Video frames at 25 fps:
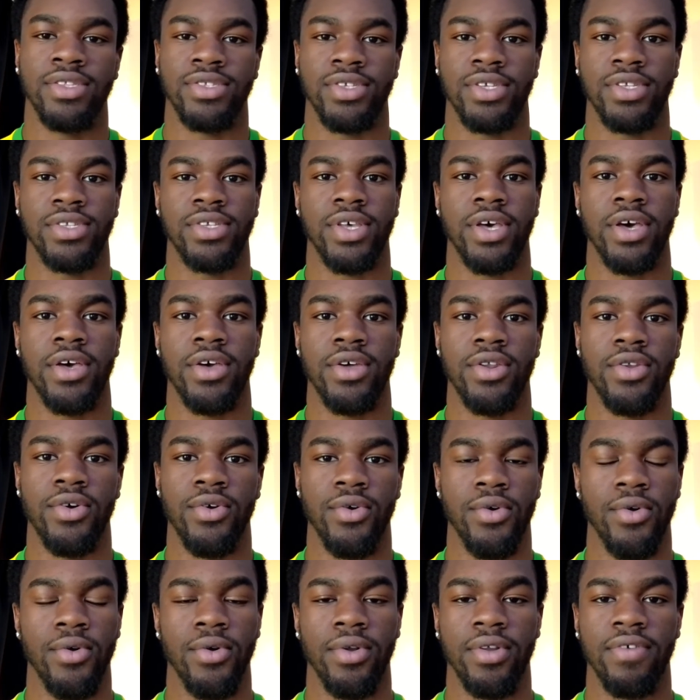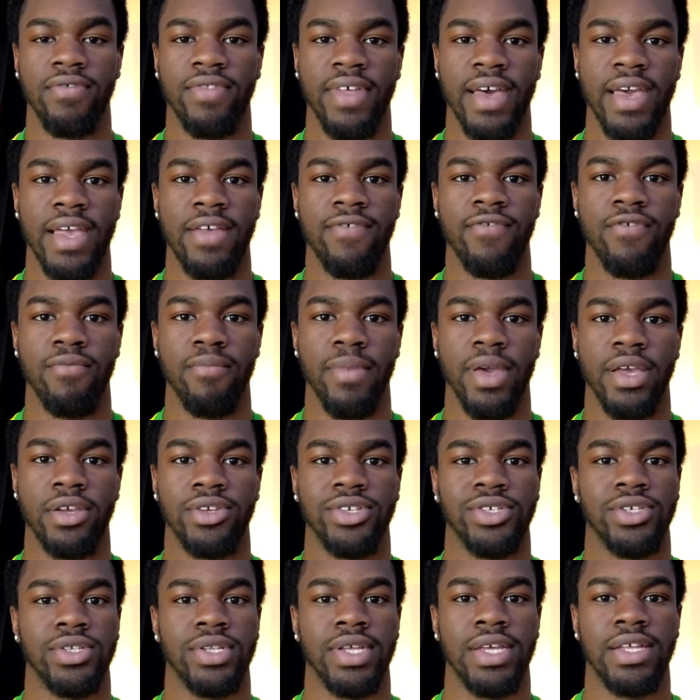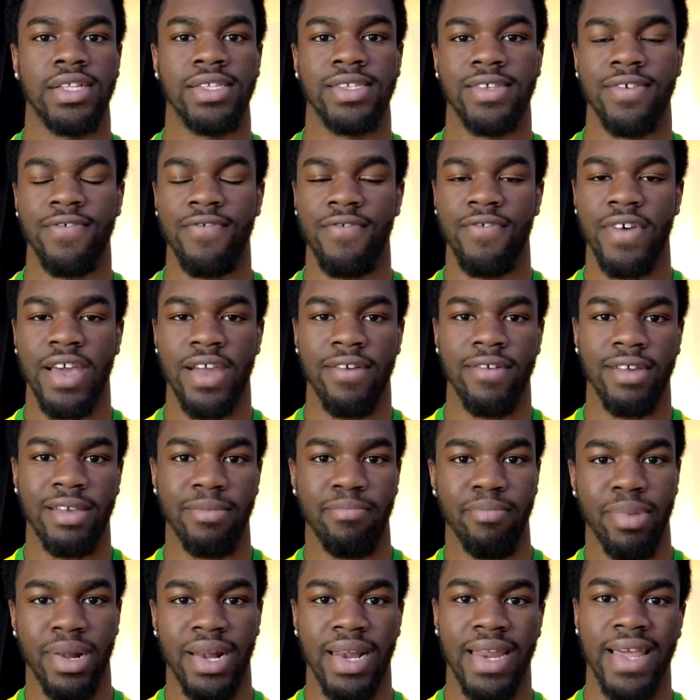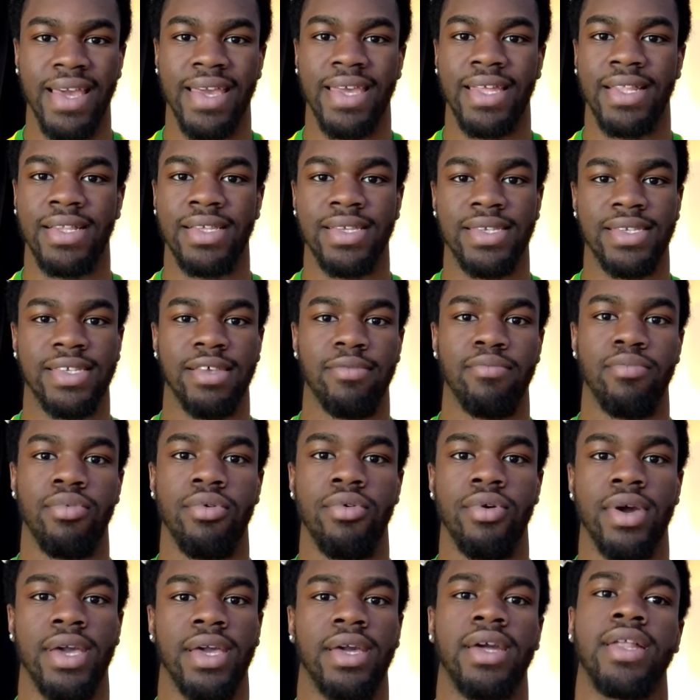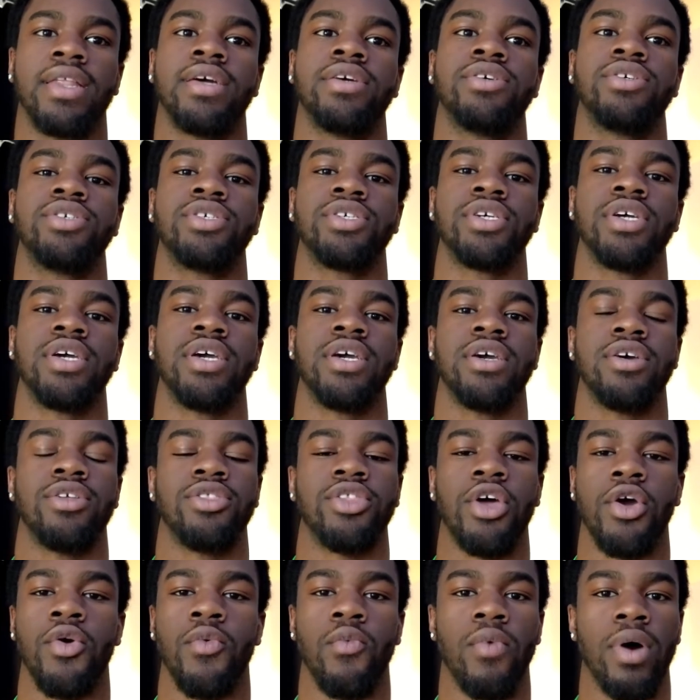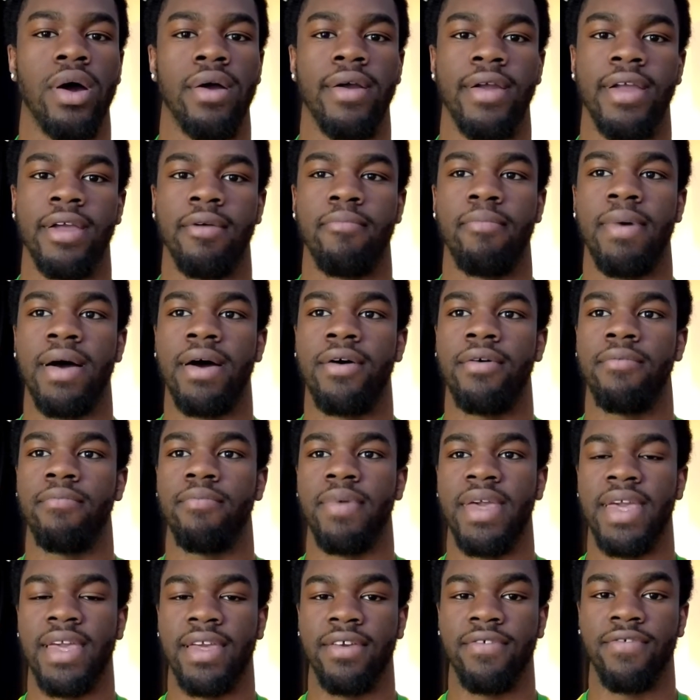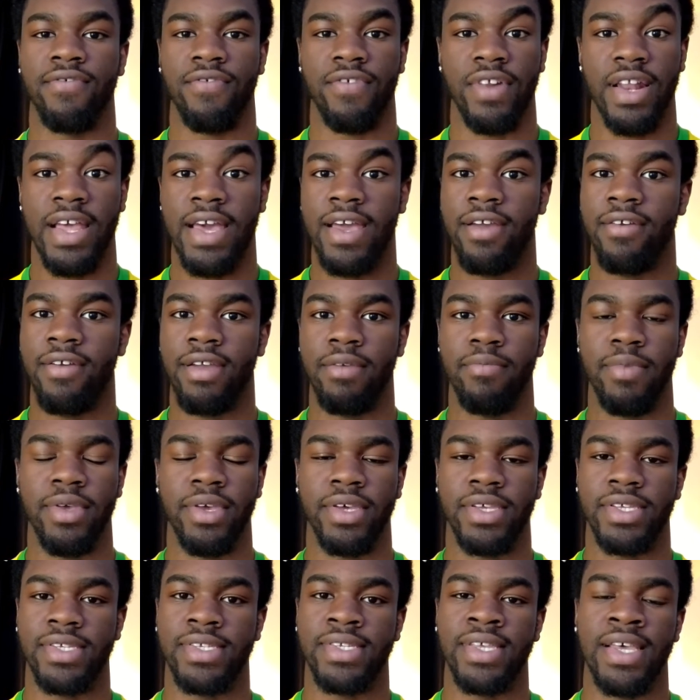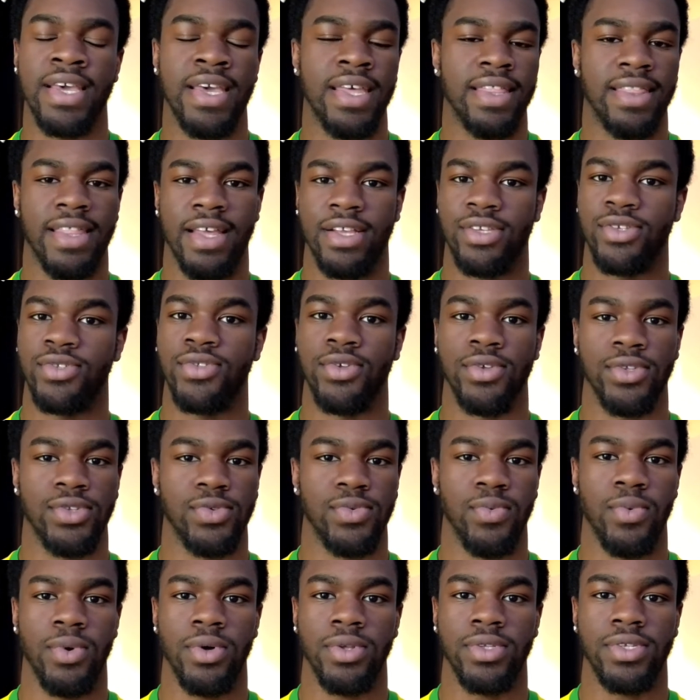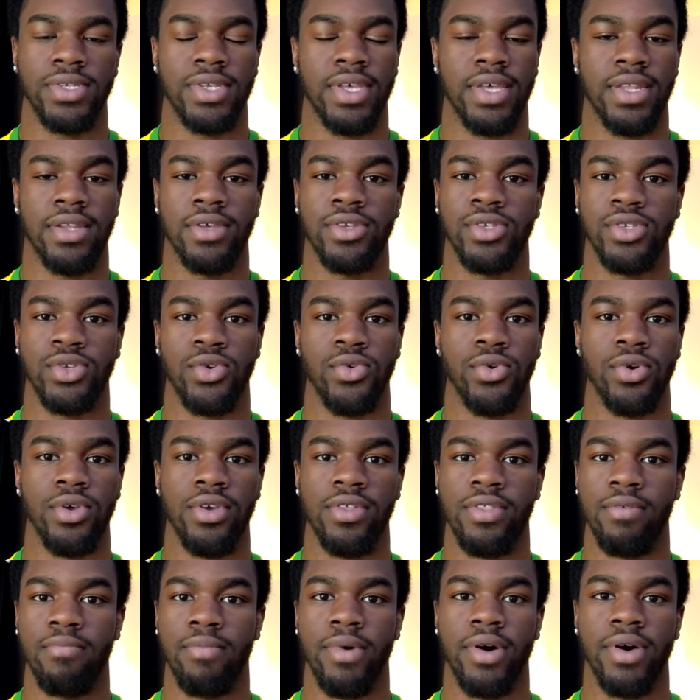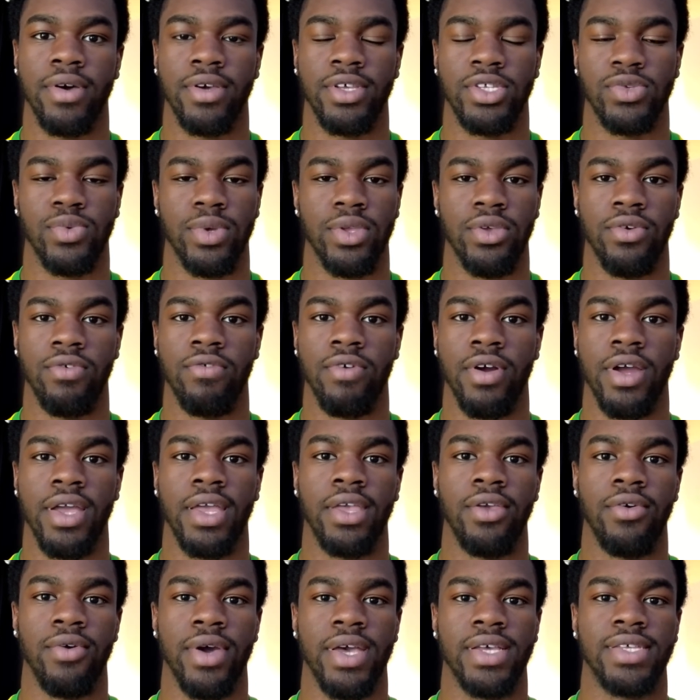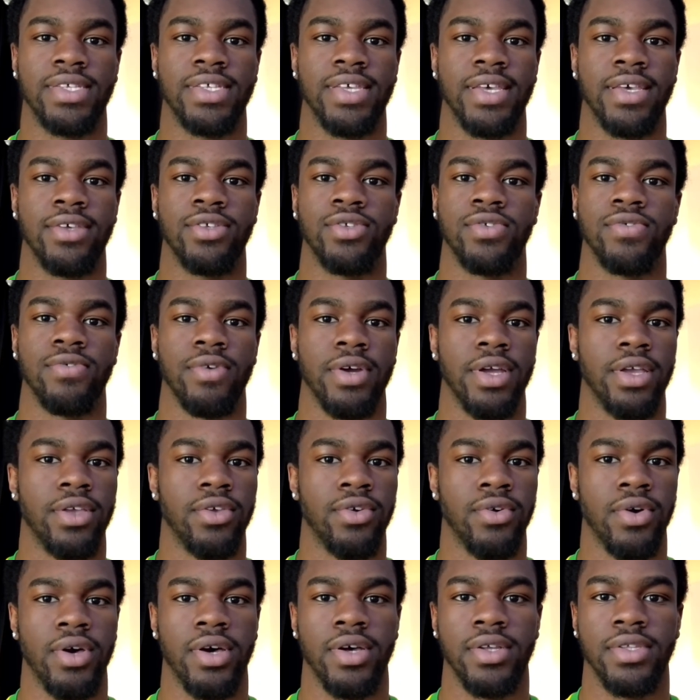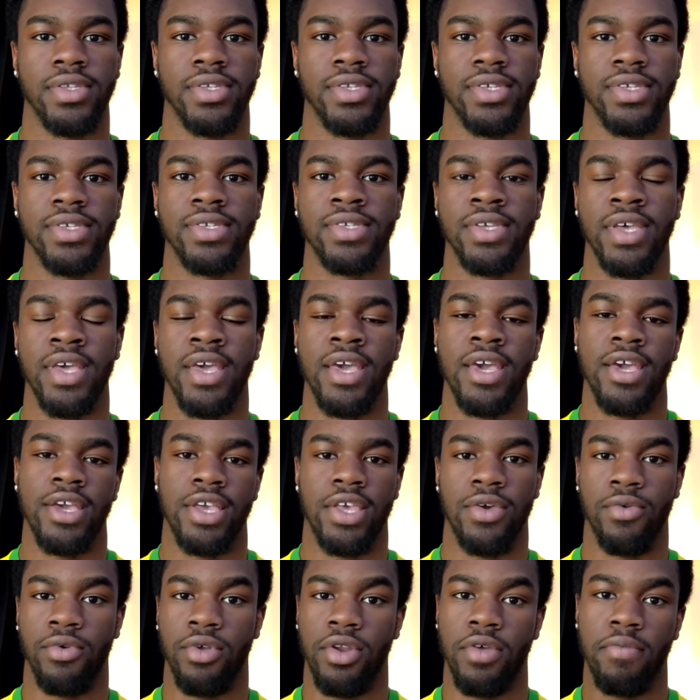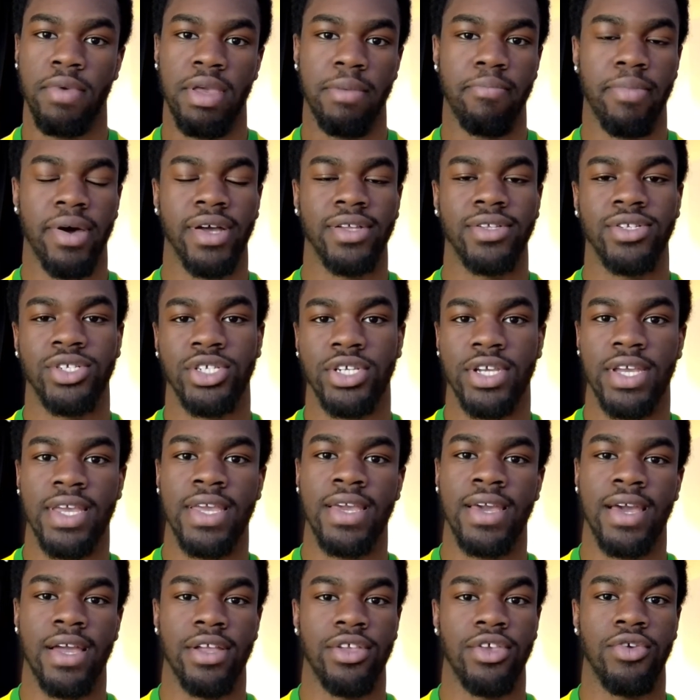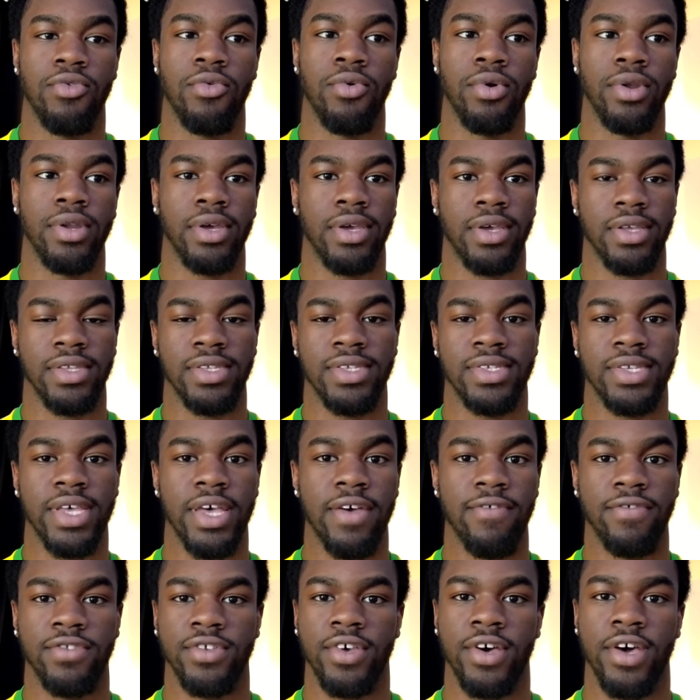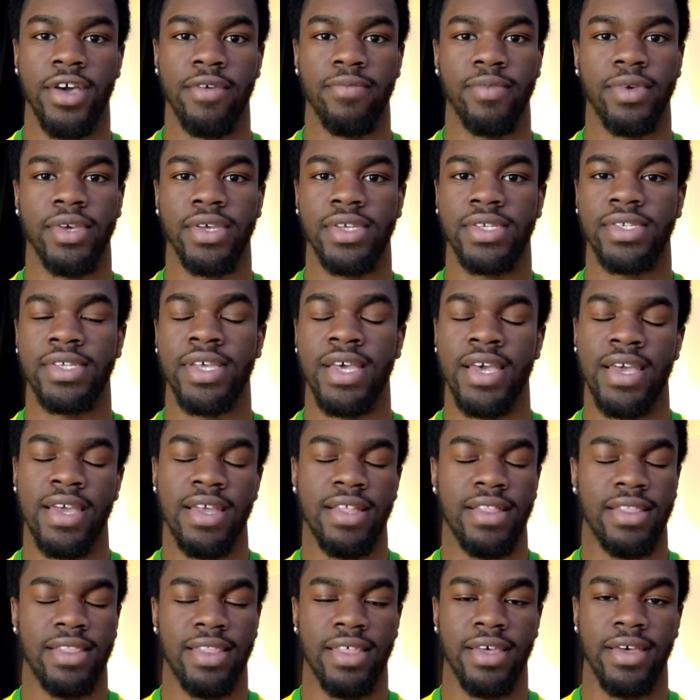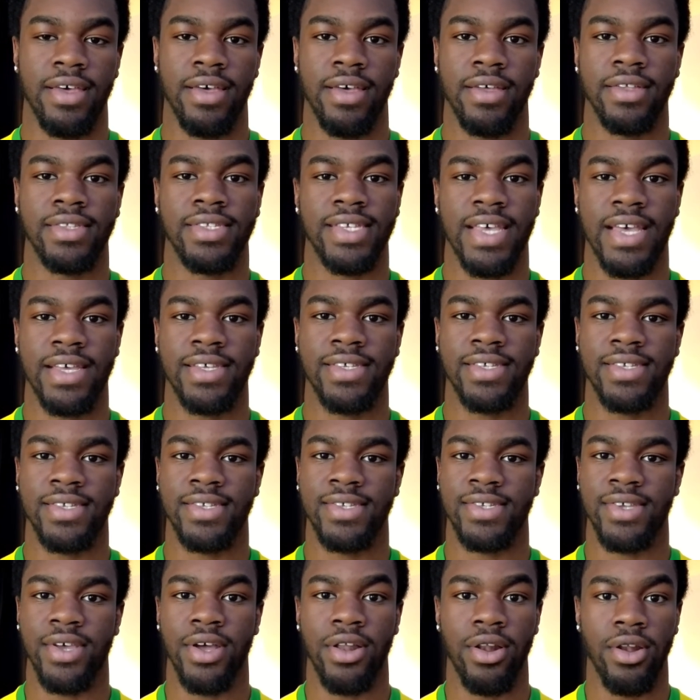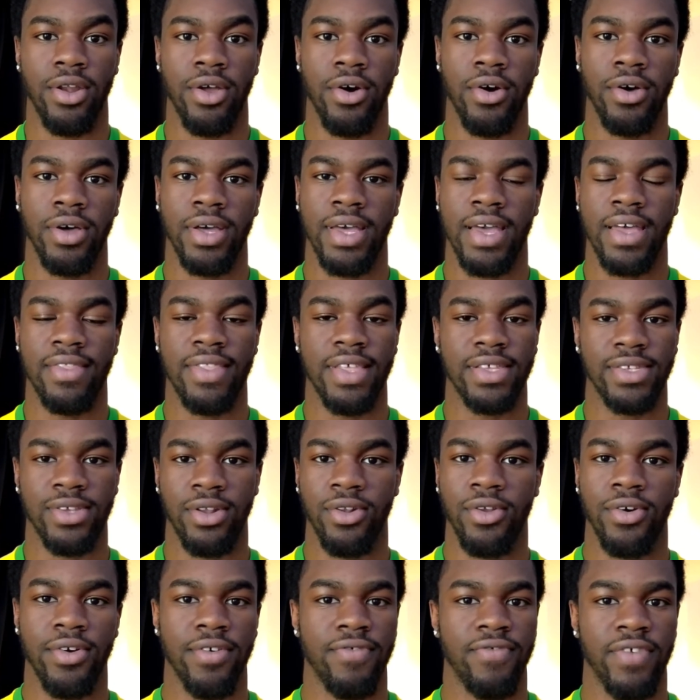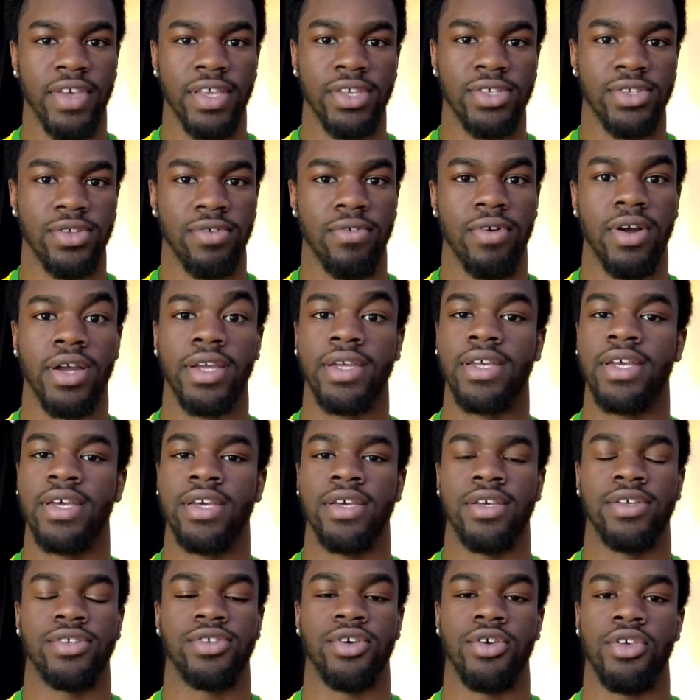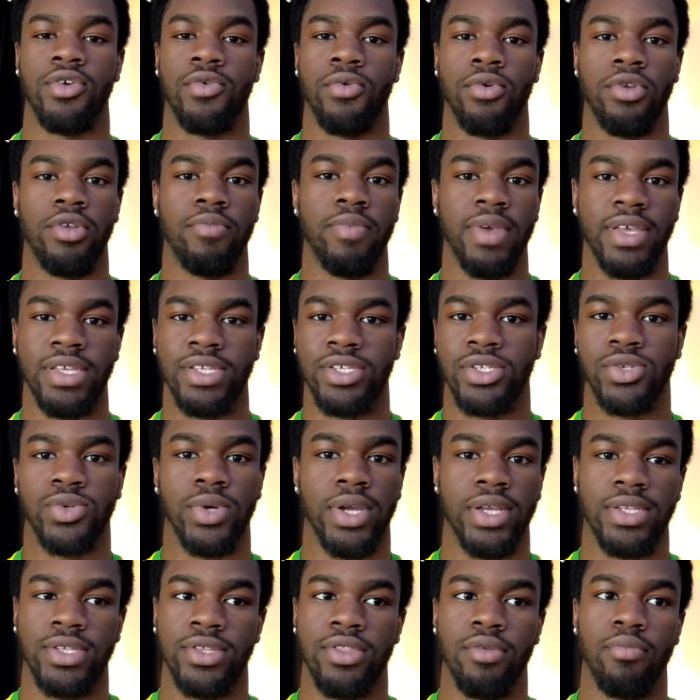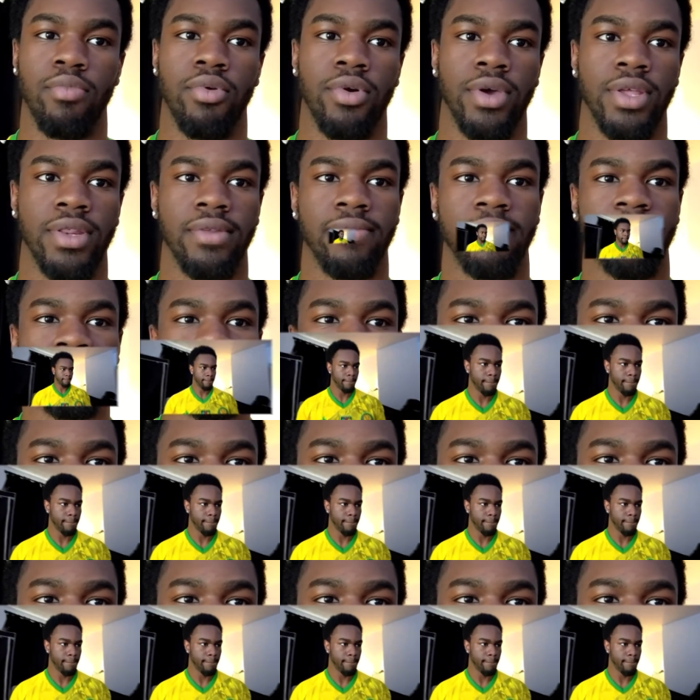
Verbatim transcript: to turn all of that information into very plain, simple English. Don't worry about being flary because that's not what's going to score you the marks when you're writing your essays, writing your answers. You want to be punchy and you want to conserve time because the tests are long and there's a lot of things to write. So you want to be straight to the point.